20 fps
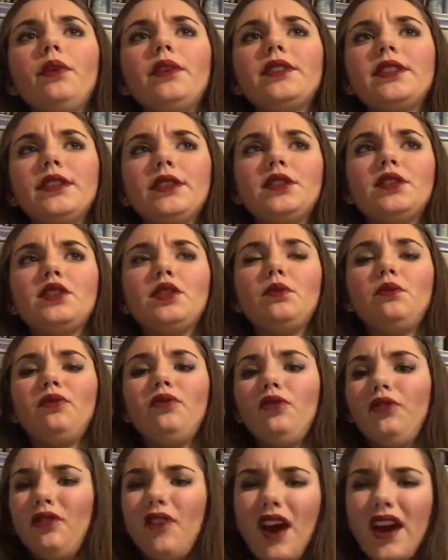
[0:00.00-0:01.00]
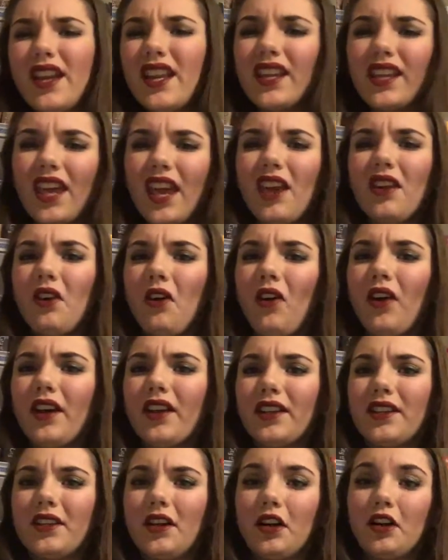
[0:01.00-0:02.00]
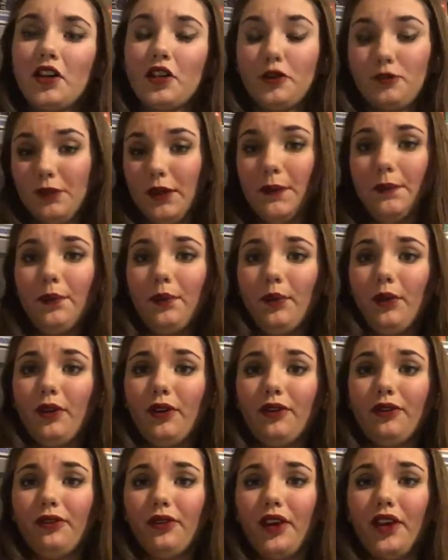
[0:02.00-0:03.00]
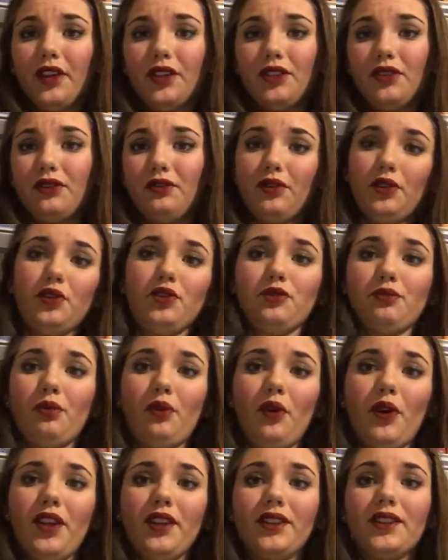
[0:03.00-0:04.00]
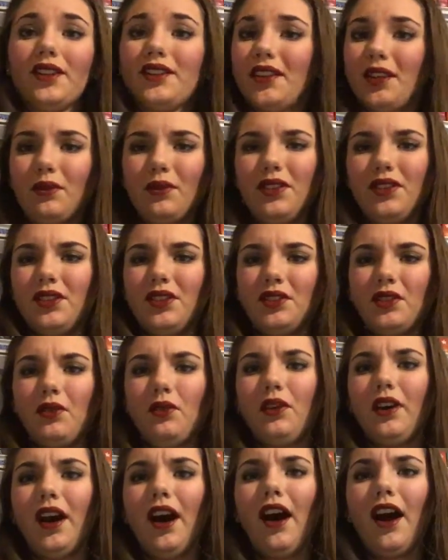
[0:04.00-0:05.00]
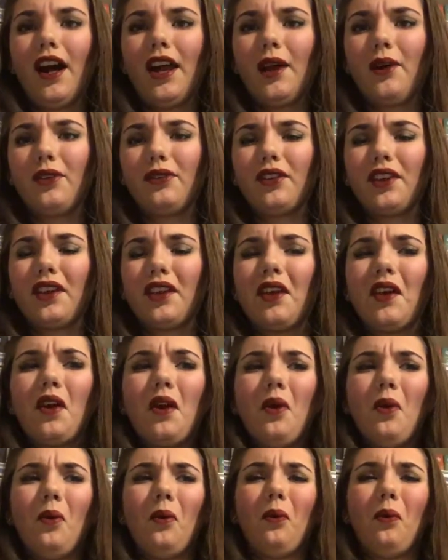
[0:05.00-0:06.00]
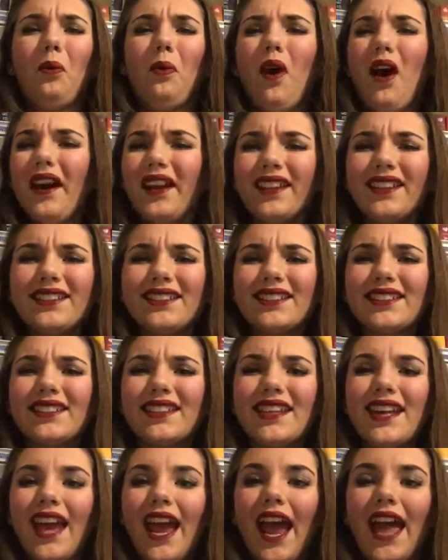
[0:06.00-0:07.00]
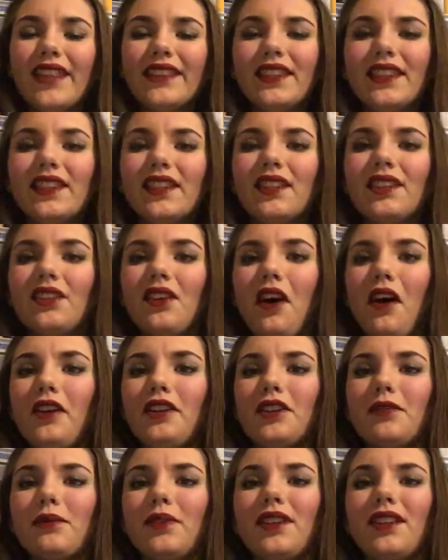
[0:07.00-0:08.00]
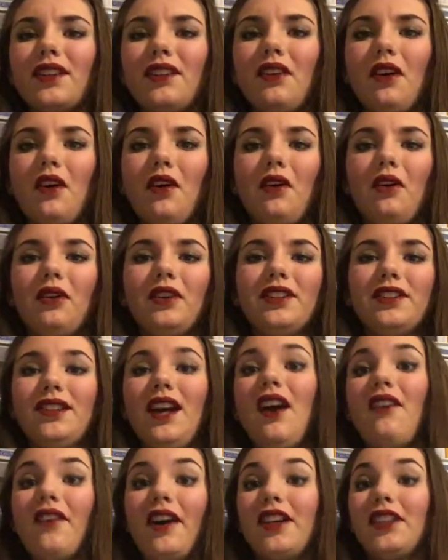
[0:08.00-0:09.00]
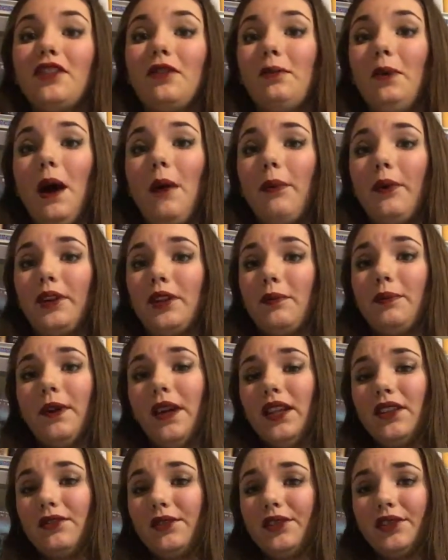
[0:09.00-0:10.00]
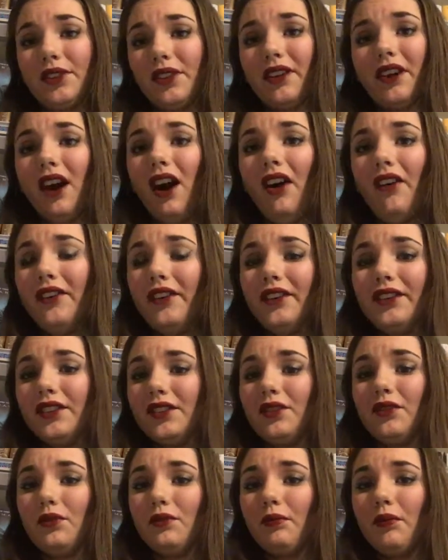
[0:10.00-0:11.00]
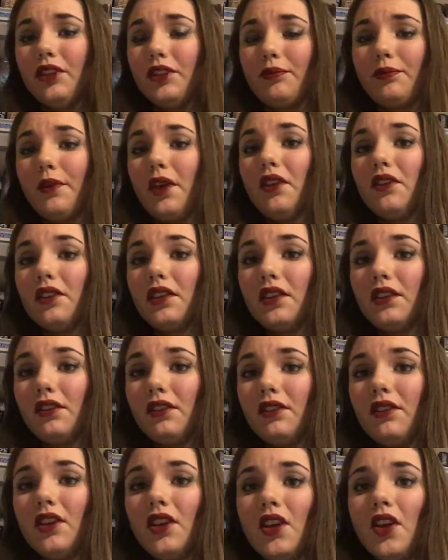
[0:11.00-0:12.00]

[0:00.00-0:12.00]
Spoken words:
system running Antarctica because people were afraid to lose points because they wanted to score high, I was like, what? And then it dawned on me, you know, it's not like the public, the patriots, or the colonies are doing much better here.